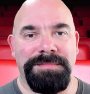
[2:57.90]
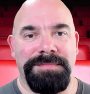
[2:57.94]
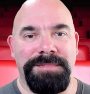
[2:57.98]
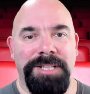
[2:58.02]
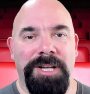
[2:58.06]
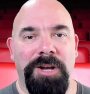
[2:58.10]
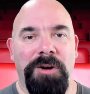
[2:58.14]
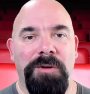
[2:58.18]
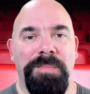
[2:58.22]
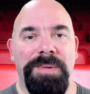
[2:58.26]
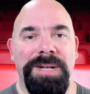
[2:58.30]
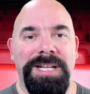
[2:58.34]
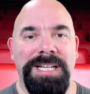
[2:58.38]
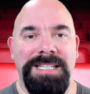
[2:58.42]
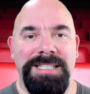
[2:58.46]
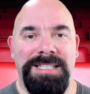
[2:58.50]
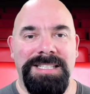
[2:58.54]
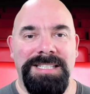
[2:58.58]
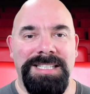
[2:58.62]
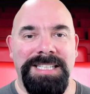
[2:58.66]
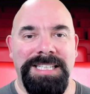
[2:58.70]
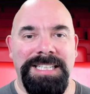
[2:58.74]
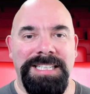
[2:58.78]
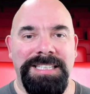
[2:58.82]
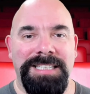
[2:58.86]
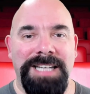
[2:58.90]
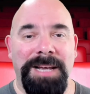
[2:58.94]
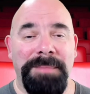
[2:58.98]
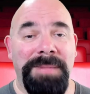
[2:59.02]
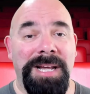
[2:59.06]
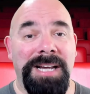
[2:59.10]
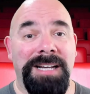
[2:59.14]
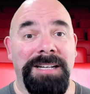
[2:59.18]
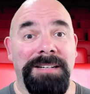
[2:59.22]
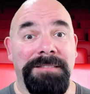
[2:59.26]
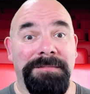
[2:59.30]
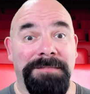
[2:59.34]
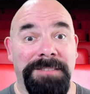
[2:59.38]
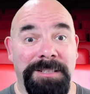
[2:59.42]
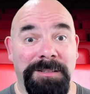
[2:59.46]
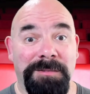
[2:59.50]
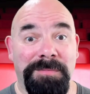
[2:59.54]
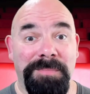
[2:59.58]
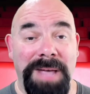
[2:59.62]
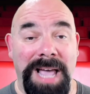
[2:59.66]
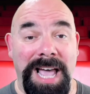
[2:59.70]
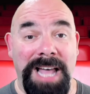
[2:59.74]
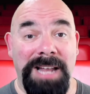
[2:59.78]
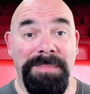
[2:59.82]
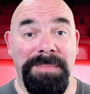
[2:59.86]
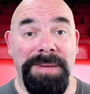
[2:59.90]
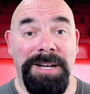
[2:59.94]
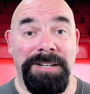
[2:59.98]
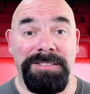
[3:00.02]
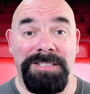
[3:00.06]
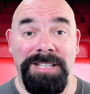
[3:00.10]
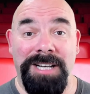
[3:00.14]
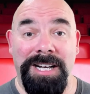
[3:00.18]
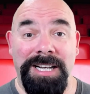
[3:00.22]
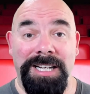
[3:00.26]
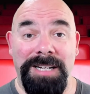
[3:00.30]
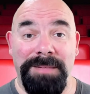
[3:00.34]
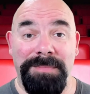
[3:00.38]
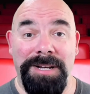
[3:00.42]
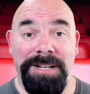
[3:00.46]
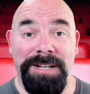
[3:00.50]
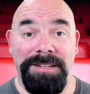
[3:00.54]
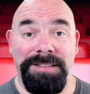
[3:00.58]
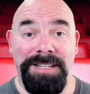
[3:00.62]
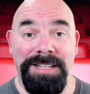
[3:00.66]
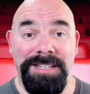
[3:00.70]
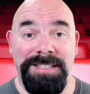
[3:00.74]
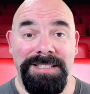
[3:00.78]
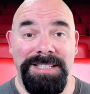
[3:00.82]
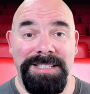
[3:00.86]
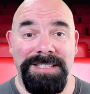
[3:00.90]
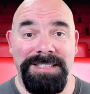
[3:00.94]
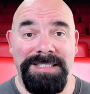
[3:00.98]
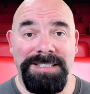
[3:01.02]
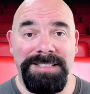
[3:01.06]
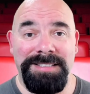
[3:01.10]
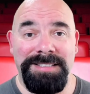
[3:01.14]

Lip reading: opening scene, I'm not going to feel bad about talking about this. It's